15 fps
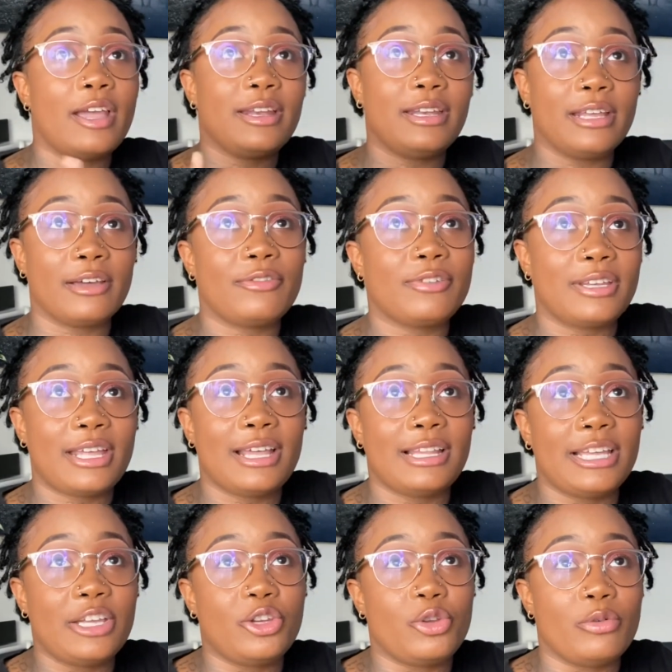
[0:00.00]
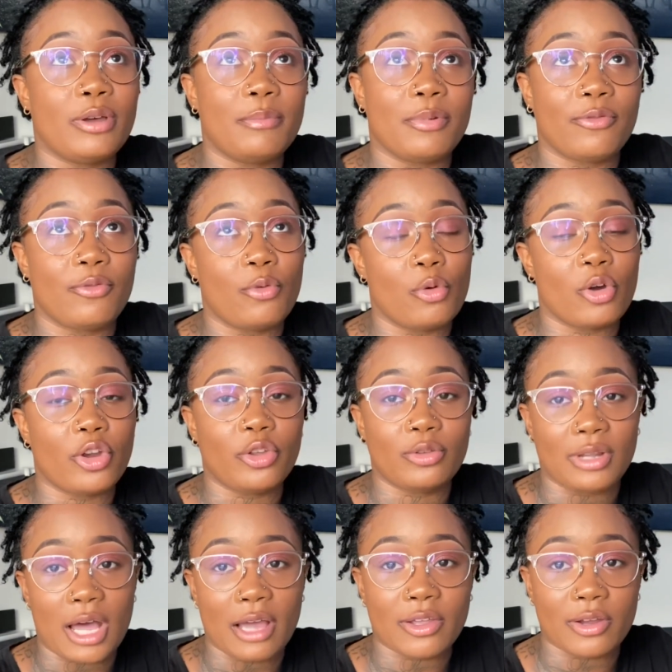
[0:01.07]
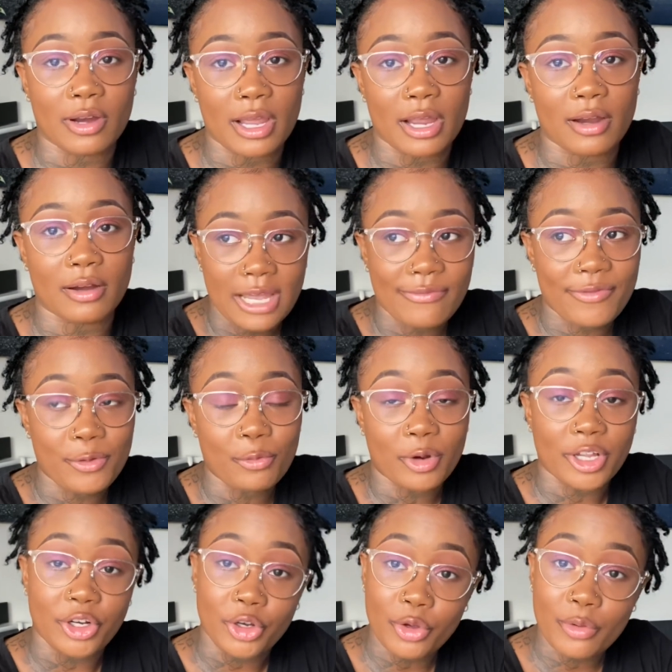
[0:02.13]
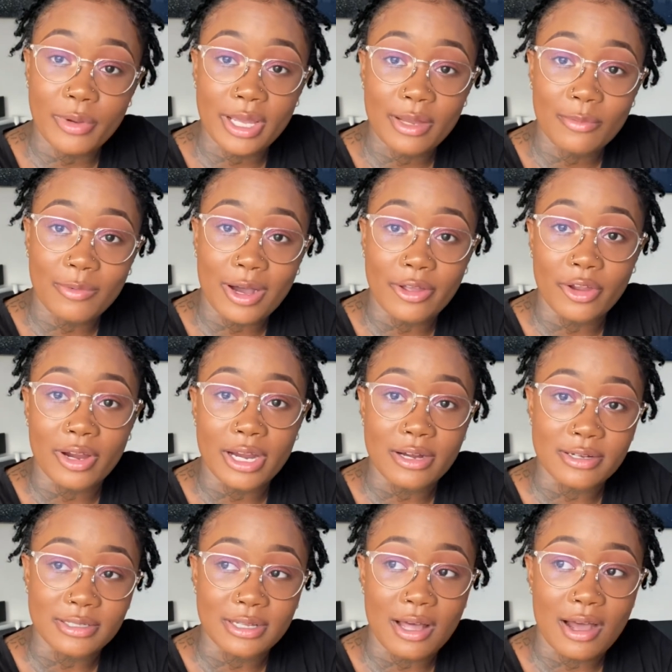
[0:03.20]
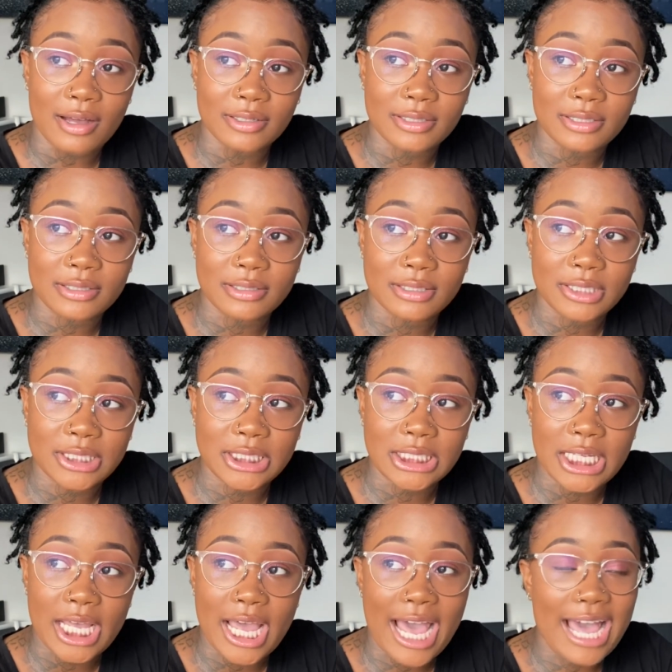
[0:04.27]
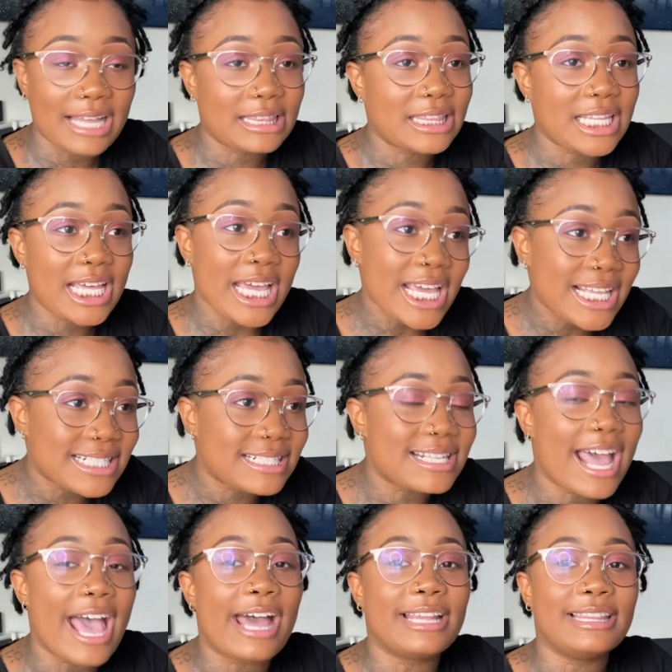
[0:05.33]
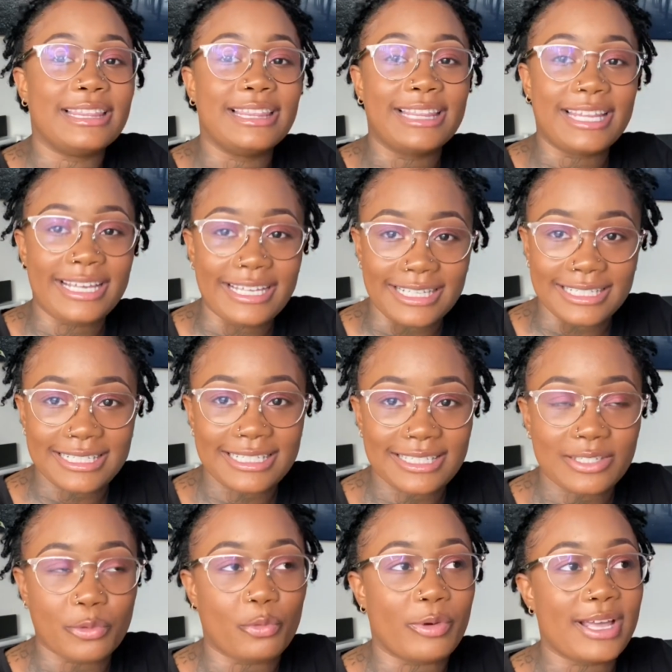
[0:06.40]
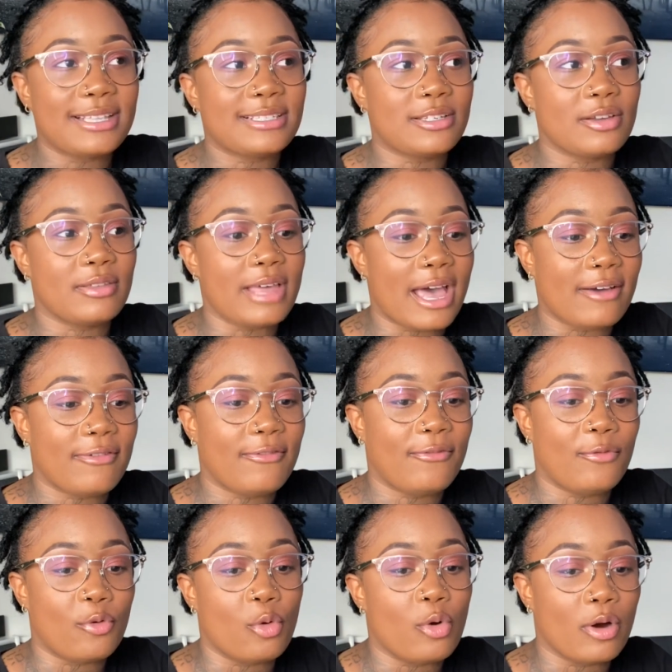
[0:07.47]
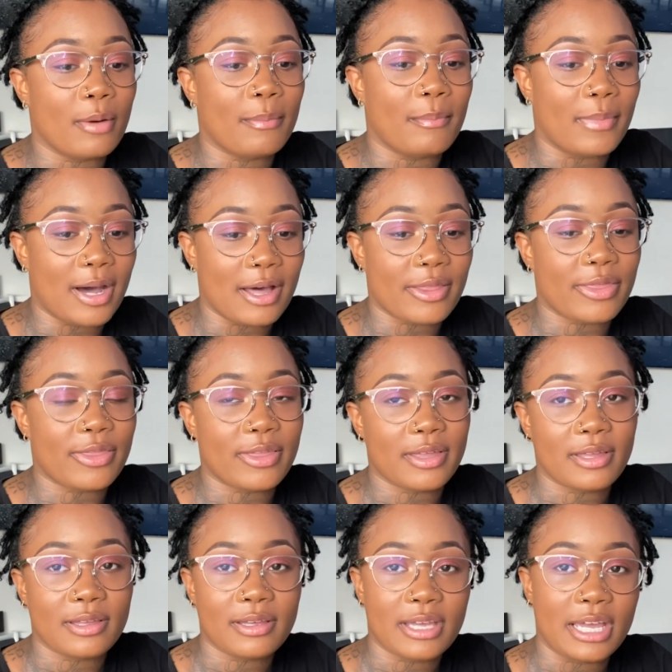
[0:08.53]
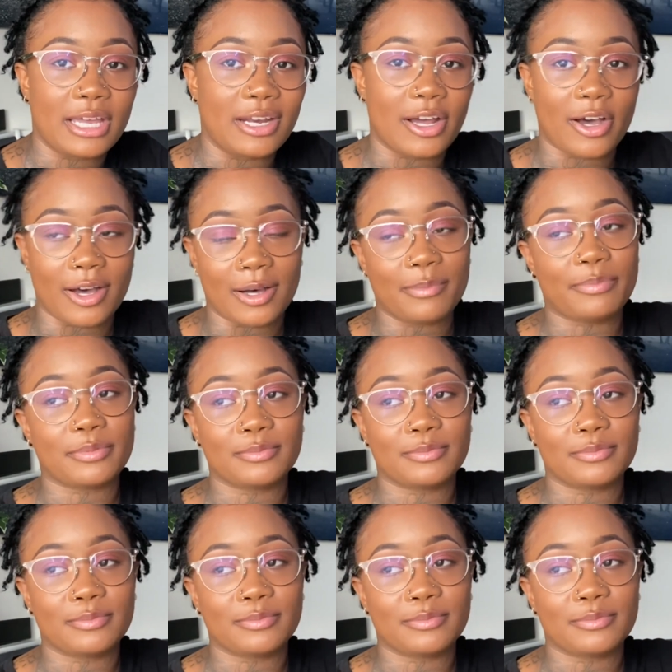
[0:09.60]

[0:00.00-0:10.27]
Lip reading: definitely do it before you lock your hair. If you wanna do it while your hair is locked, at least wait till that 4 month and up.